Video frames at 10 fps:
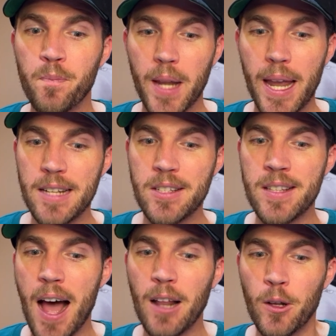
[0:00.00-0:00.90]
It's
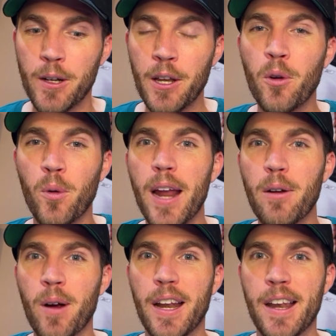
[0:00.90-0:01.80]
not looking
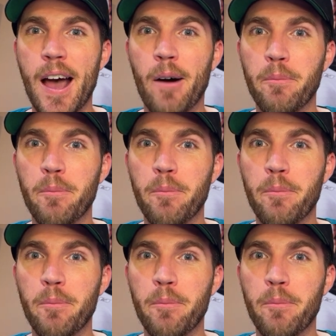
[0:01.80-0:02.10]
great right now.